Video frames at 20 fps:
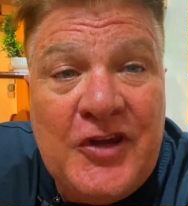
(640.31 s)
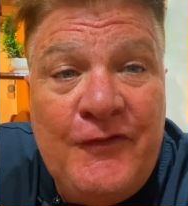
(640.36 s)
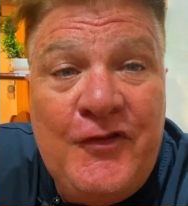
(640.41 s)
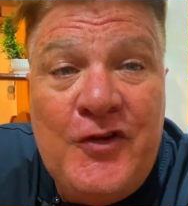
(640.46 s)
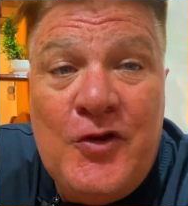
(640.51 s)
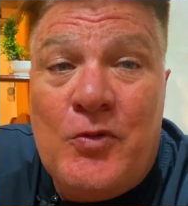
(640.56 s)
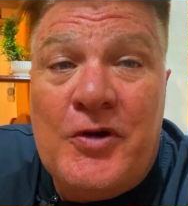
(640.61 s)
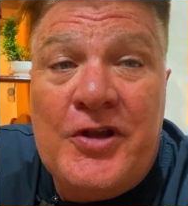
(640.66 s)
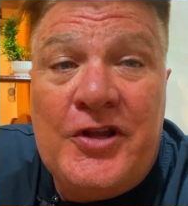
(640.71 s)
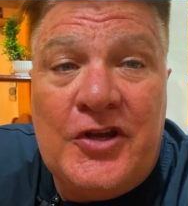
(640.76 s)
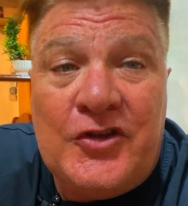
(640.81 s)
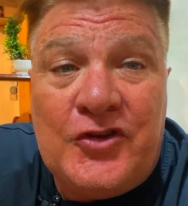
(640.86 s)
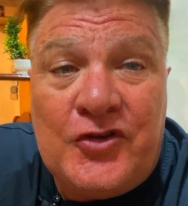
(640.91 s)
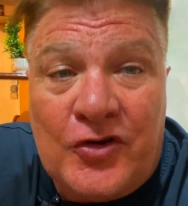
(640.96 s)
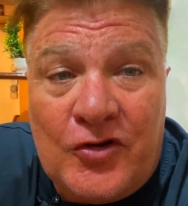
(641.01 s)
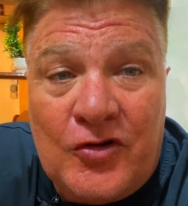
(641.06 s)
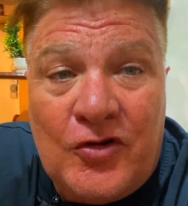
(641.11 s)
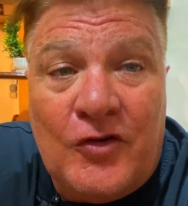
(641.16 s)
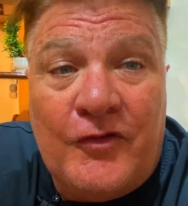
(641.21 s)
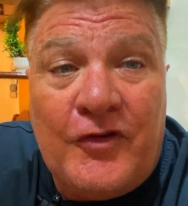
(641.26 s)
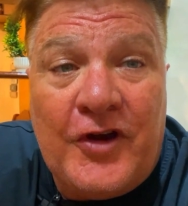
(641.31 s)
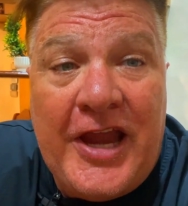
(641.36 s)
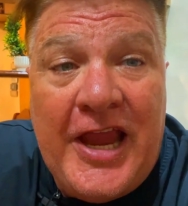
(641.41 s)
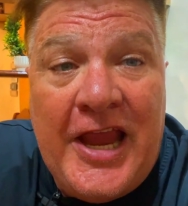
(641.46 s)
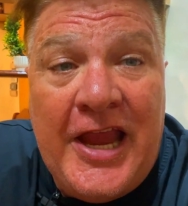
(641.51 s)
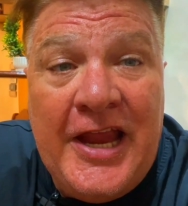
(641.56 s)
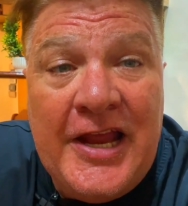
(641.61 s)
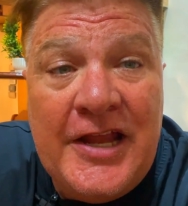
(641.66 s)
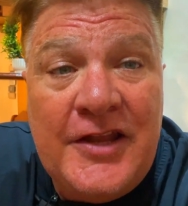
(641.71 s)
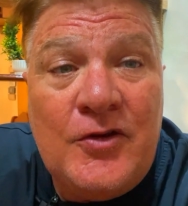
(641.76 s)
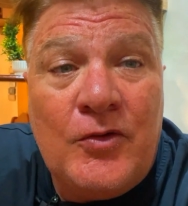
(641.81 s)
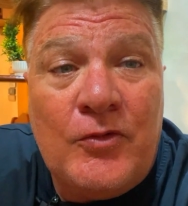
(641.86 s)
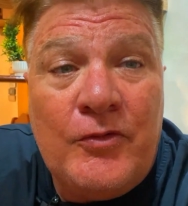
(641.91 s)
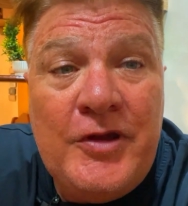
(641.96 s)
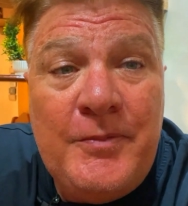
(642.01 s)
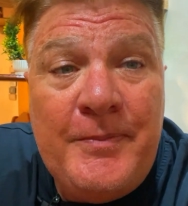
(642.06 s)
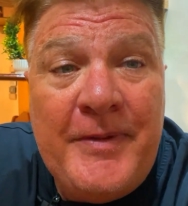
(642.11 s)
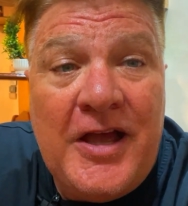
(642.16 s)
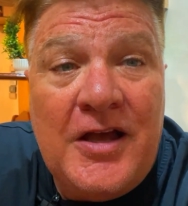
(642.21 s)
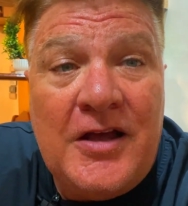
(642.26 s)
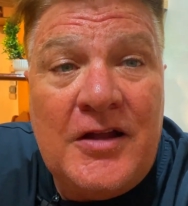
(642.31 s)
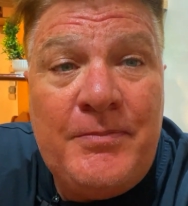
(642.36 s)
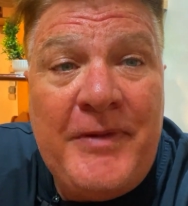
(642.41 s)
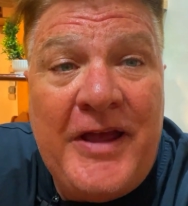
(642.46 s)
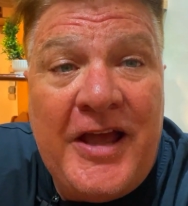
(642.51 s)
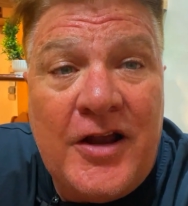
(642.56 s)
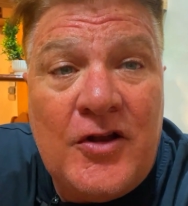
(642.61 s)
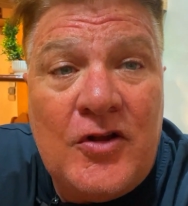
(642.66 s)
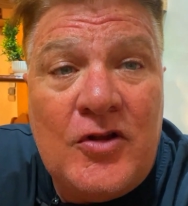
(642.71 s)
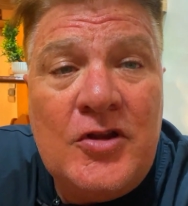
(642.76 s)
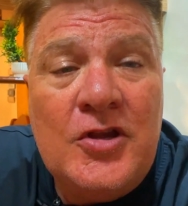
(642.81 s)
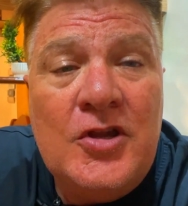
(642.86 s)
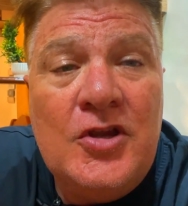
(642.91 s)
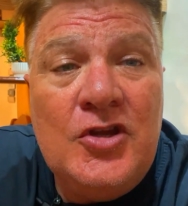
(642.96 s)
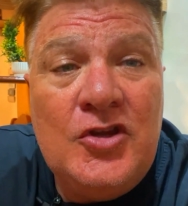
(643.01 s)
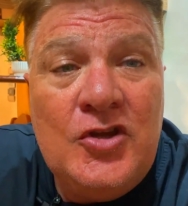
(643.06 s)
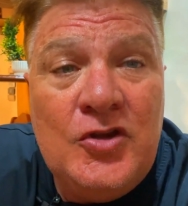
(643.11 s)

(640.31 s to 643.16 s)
If you win the turnover and the rebound battle,